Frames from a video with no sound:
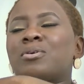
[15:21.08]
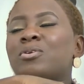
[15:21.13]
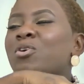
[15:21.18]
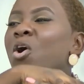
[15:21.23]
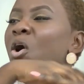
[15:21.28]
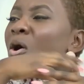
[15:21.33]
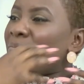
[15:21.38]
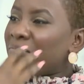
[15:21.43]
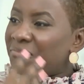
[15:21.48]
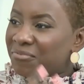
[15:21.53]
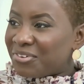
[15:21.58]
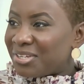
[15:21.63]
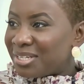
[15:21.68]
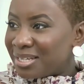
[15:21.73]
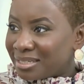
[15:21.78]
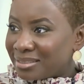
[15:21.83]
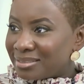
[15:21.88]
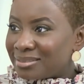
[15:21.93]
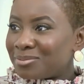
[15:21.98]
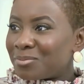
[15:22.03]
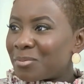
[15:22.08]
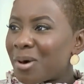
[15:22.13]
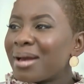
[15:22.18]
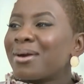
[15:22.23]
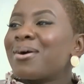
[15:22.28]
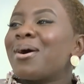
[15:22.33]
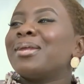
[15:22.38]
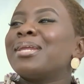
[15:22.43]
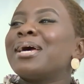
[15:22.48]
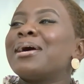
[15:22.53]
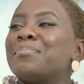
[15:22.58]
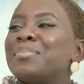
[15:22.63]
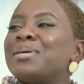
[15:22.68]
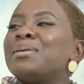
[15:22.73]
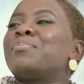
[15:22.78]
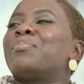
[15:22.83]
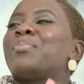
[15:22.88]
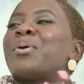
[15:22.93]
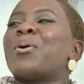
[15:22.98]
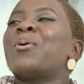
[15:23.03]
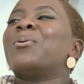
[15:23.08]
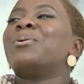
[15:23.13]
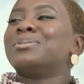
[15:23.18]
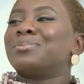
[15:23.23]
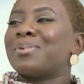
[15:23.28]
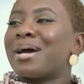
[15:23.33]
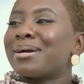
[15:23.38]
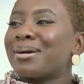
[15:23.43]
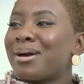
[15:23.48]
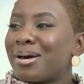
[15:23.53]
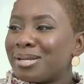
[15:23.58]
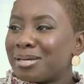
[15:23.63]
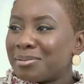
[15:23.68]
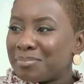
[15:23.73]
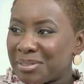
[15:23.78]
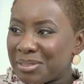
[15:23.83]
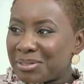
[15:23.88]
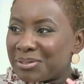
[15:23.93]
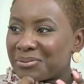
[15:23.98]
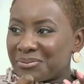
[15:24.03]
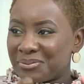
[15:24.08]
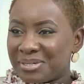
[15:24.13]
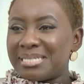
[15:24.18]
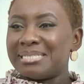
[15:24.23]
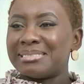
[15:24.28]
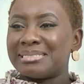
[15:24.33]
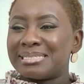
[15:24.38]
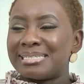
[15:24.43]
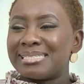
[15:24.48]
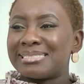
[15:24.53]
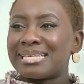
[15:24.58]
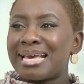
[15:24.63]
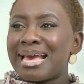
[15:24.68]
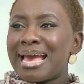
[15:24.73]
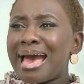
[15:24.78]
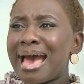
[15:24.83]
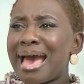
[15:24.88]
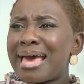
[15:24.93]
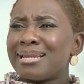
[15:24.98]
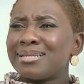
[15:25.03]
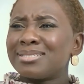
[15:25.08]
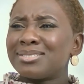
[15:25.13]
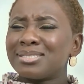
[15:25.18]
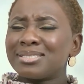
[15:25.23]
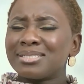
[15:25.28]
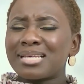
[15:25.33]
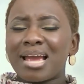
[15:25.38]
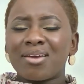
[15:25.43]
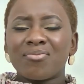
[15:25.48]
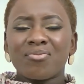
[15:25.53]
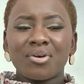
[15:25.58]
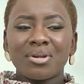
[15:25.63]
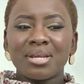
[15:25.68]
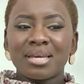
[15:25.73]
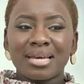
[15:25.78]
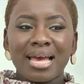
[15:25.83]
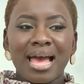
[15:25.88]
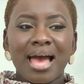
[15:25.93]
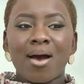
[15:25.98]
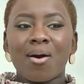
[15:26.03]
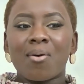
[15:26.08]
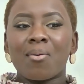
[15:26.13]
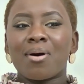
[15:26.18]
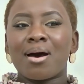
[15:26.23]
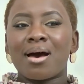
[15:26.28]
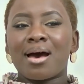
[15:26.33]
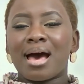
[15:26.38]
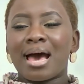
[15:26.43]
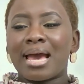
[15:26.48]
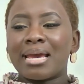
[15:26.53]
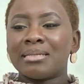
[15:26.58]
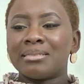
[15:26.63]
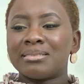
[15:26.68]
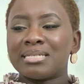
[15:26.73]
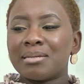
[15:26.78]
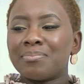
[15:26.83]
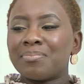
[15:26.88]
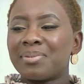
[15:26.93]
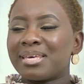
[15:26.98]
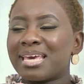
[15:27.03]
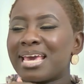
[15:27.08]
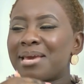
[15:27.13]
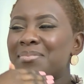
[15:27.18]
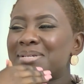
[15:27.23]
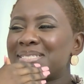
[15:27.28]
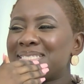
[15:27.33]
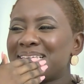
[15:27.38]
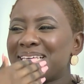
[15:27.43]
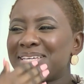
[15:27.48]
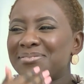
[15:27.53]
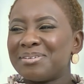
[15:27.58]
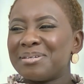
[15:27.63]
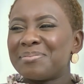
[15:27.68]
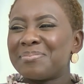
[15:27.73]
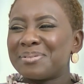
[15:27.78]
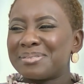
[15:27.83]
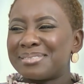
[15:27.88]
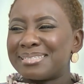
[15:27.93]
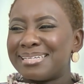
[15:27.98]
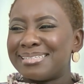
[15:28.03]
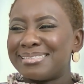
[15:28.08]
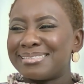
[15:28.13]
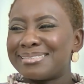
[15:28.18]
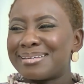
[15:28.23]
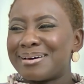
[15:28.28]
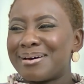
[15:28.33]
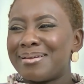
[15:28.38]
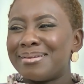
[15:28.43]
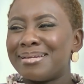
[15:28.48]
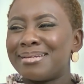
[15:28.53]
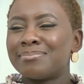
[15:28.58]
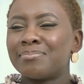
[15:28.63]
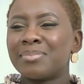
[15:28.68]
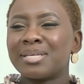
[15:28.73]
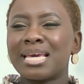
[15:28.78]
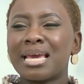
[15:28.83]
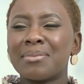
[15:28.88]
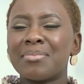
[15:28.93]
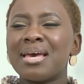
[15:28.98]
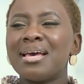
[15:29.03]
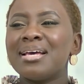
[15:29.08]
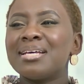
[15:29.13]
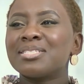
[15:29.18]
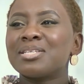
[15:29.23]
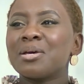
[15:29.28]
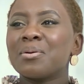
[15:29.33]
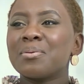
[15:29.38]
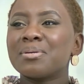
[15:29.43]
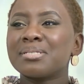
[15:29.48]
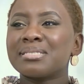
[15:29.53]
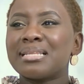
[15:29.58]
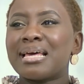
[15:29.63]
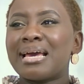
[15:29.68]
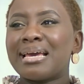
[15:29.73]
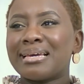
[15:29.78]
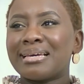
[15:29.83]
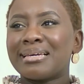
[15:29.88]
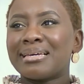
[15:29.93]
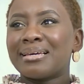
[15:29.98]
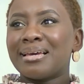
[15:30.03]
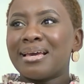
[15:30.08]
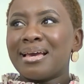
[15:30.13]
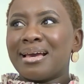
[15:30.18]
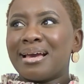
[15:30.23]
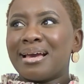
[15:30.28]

confident? Why can't I be bold? Why can't I be courageous? And it's just ironic how I then became a TV presenter and then became, so it was like,